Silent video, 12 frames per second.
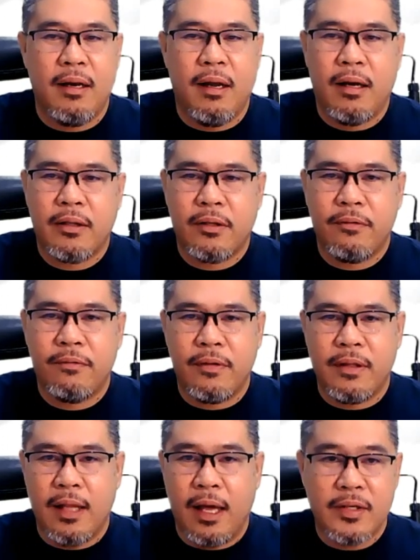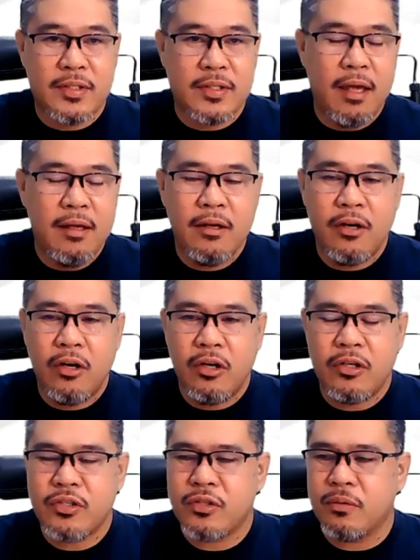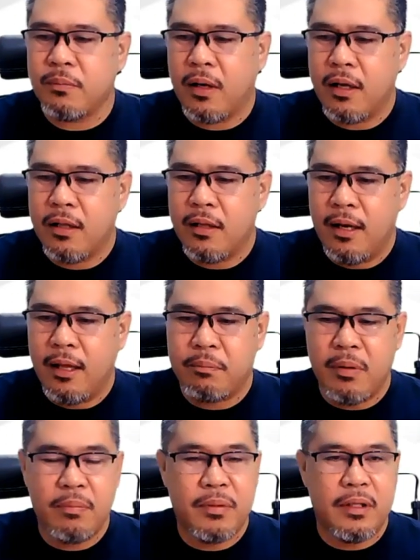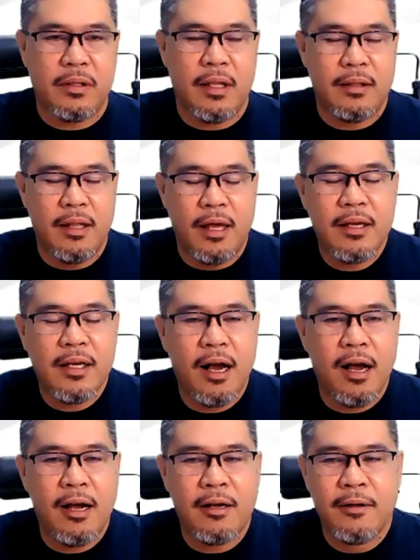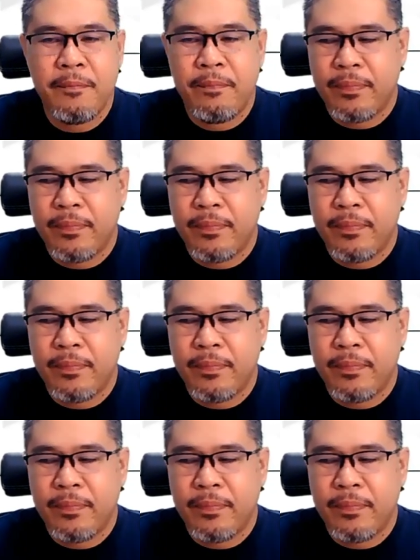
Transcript: a lot of naysayers, like people nega,